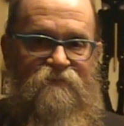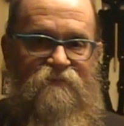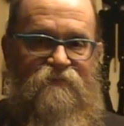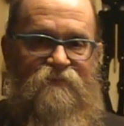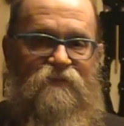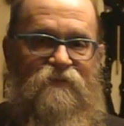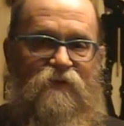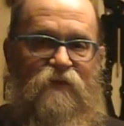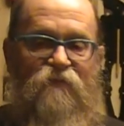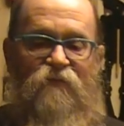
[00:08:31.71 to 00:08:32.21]

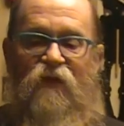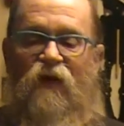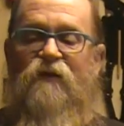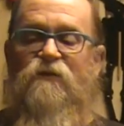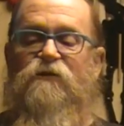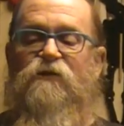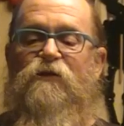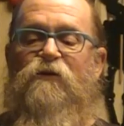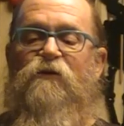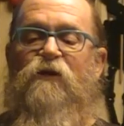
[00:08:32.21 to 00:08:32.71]
So the
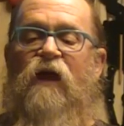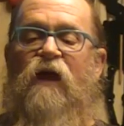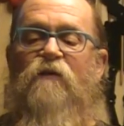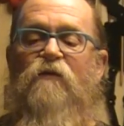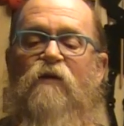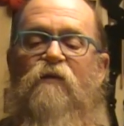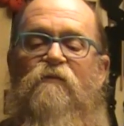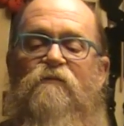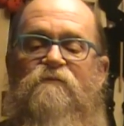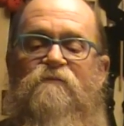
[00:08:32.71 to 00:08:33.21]
faster you name
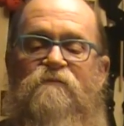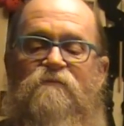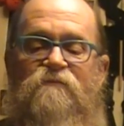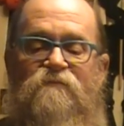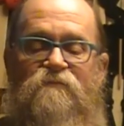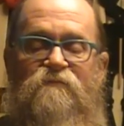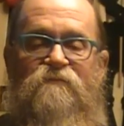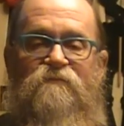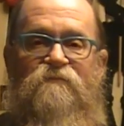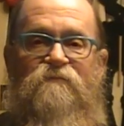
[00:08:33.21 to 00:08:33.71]
them,
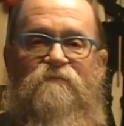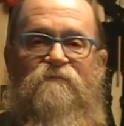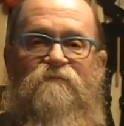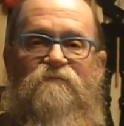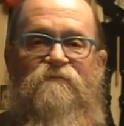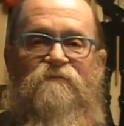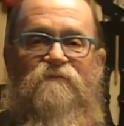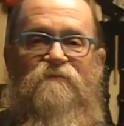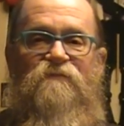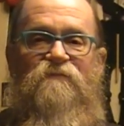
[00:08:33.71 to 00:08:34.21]

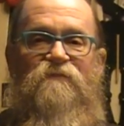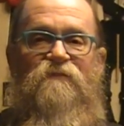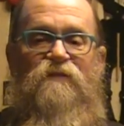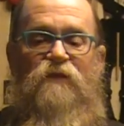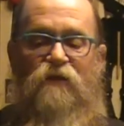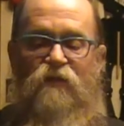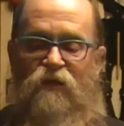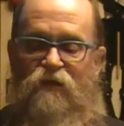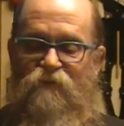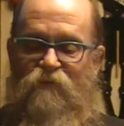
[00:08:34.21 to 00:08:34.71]

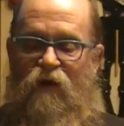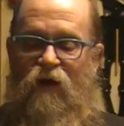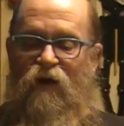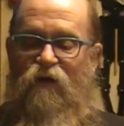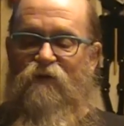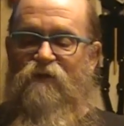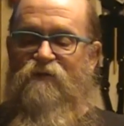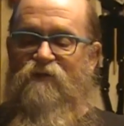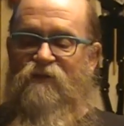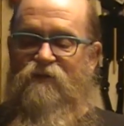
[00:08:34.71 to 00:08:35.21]
the less
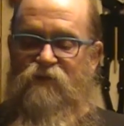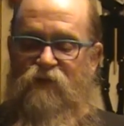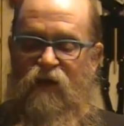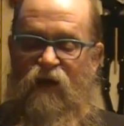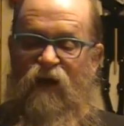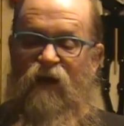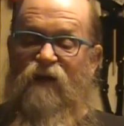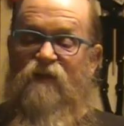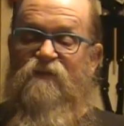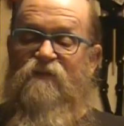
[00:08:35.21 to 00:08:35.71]
powers that she
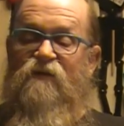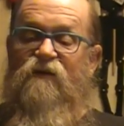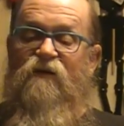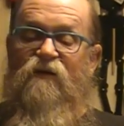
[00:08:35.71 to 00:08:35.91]
has.